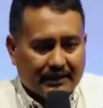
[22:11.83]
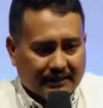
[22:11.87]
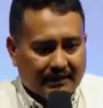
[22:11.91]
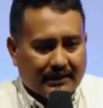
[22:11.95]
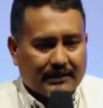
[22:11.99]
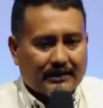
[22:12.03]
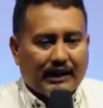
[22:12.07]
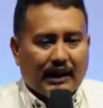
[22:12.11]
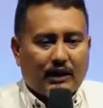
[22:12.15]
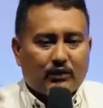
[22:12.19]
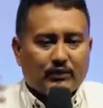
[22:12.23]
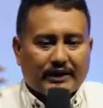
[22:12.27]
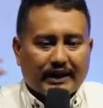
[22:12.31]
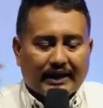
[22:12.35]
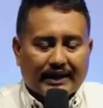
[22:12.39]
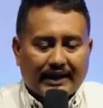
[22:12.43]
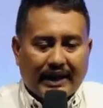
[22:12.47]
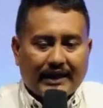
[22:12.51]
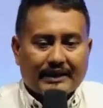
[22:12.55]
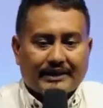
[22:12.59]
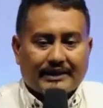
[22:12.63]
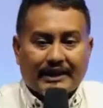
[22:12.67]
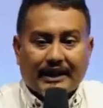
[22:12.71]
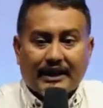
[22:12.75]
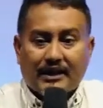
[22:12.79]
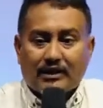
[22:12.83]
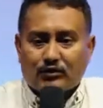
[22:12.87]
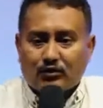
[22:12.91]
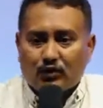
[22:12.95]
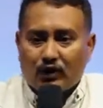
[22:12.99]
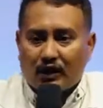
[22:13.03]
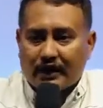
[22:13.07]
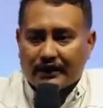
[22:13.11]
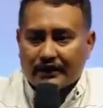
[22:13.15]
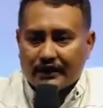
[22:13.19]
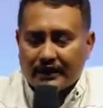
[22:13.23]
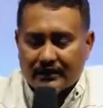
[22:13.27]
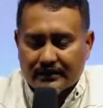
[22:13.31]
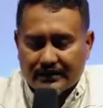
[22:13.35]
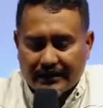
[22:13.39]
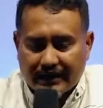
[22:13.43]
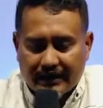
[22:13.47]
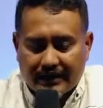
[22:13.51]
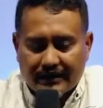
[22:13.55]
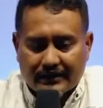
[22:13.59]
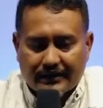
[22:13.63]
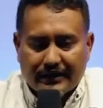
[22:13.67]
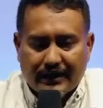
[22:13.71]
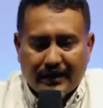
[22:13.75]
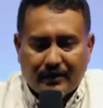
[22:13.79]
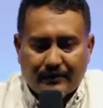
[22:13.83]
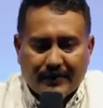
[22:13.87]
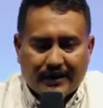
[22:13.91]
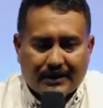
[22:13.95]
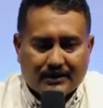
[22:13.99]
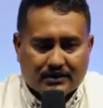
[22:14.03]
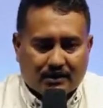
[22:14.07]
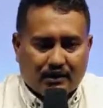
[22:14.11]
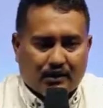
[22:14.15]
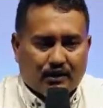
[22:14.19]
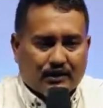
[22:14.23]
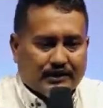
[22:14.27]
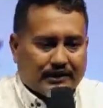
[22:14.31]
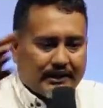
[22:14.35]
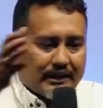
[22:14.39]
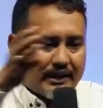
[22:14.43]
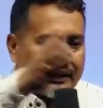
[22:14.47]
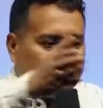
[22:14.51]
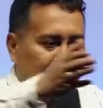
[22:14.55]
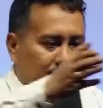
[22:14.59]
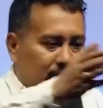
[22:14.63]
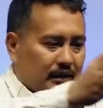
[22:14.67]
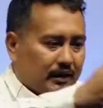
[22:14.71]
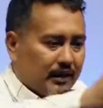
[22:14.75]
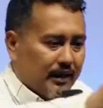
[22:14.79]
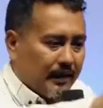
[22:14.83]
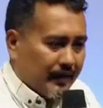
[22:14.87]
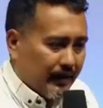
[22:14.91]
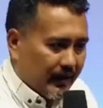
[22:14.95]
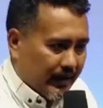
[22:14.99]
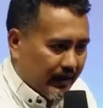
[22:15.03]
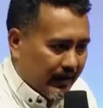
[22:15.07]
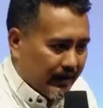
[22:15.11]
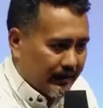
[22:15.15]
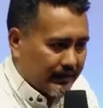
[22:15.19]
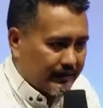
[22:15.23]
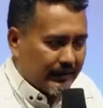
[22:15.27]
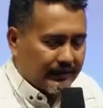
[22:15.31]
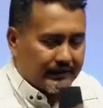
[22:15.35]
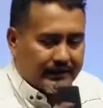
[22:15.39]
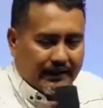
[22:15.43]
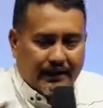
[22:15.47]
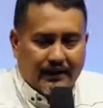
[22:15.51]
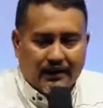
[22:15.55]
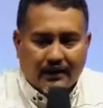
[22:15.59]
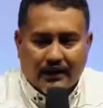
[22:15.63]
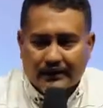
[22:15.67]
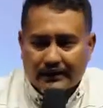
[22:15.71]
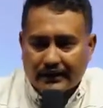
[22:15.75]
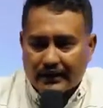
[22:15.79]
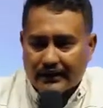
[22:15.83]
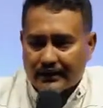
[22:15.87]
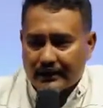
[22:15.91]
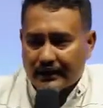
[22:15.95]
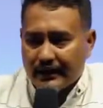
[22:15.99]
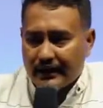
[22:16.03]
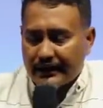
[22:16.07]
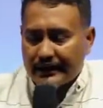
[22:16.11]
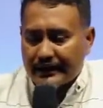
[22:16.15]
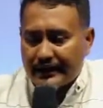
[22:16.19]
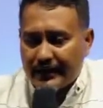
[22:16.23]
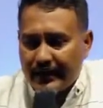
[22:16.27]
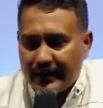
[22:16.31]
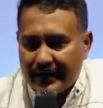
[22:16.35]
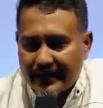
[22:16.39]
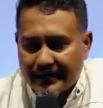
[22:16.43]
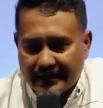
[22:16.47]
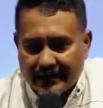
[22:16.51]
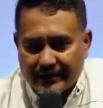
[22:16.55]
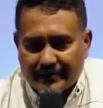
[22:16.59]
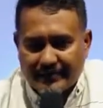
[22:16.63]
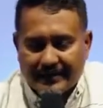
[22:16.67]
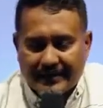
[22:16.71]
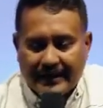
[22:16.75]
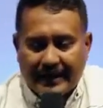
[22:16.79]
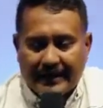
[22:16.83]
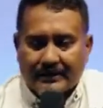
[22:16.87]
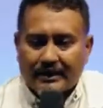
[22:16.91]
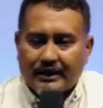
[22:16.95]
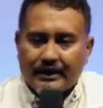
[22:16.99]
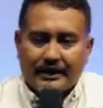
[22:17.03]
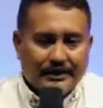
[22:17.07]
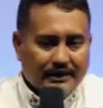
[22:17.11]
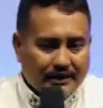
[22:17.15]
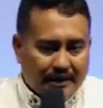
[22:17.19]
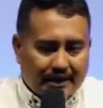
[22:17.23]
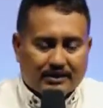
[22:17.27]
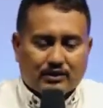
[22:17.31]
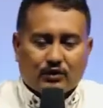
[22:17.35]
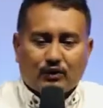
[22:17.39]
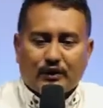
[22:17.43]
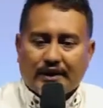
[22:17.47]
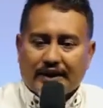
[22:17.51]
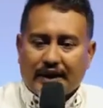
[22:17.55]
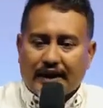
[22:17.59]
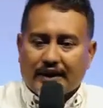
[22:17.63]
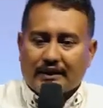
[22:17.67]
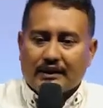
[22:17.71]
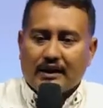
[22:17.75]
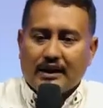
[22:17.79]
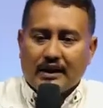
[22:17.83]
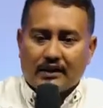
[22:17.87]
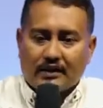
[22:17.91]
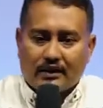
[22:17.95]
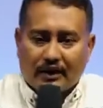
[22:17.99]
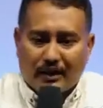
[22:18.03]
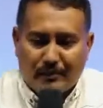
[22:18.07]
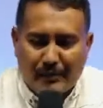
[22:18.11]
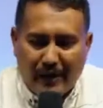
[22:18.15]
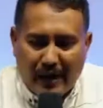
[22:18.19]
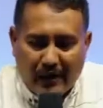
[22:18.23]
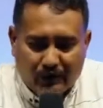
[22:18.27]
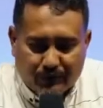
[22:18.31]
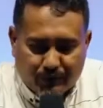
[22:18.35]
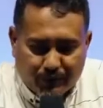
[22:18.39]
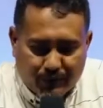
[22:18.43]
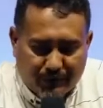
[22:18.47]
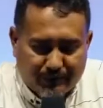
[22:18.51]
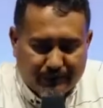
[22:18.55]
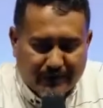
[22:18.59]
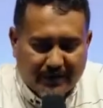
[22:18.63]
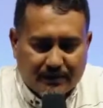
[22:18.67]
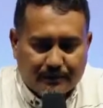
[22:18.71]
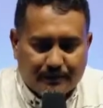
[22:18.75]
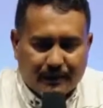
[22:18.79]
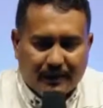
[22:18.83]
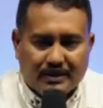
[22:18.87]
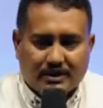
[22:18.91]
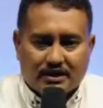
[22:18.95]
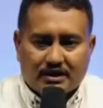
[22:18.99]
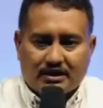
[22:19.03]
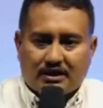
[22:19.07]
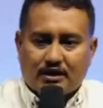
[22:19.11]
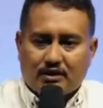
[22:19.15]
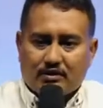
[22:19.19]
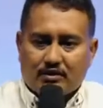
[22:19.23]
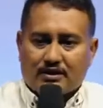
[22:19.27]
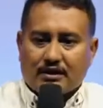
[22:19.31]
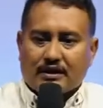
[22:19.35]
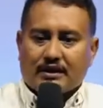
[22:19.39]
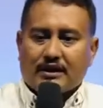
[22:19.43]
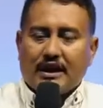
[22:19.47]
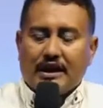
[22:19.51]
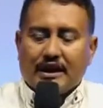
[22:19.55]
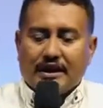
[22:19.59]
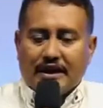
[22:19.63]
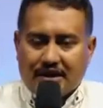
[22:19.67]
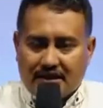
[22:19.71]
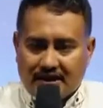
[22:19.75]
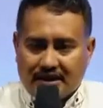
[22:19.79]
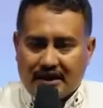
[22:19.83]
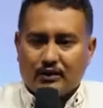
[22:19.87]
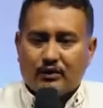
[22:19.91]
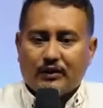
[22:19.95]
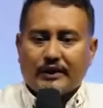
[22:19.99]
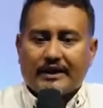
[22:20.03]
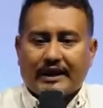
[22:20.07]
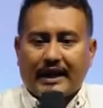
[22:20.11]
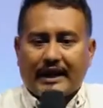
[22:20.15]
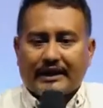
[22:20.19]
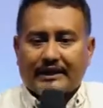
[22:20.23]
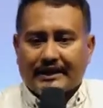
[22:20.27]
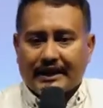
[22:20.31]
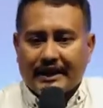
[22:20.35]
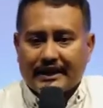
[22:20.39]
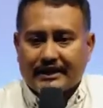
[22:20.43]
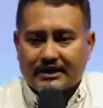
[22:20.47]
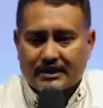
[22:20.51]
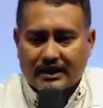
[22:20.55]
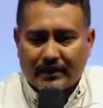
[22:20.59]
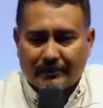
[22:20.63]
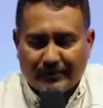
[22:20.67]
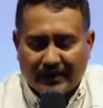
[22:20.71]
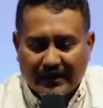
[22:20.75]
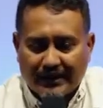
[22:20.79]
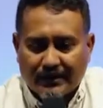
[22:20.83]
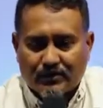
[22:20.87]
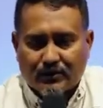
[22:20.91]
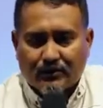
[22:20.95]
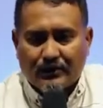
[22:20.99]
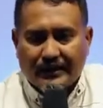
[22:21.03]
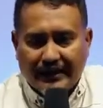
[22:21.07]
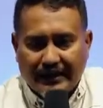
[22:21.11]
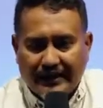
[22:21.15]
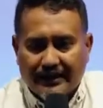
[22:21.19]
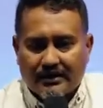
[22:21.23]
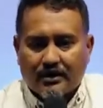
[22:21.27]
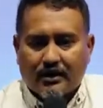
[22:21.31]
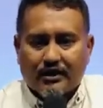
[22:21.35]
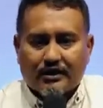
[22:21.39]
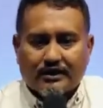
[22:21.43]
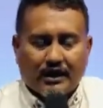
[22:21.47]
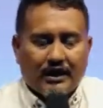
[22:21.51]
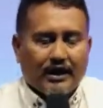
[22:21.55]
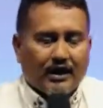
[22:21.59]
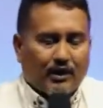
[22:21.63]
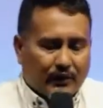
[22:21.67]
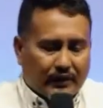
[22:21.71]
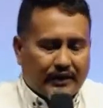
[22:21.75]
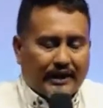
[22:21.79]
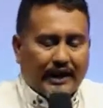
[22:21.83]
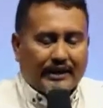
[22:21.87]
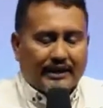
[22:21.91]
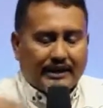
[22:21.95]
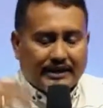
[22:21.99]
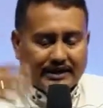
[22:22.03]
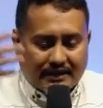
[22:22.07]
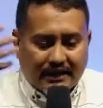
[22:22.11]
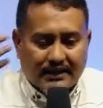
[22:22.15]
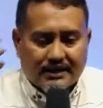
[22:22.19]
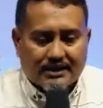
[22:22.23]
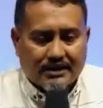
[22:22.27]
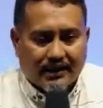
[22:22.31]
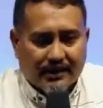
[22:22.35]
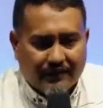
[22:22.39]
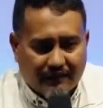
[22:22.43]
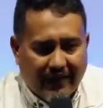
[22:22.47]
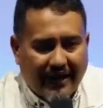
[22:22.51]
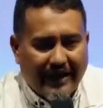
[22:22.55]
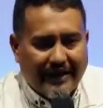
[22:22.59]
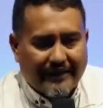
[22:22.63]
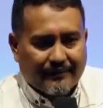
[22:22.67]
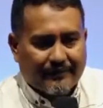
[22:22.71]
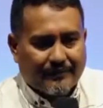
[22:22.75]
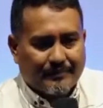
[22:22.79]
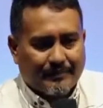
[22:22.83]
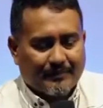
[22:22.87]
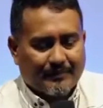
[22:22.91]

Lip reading: Now they can tell to other their neighbors or their other relatives that yes, we can come out from this prostitution. Still, we can get something to eat or we can still survive.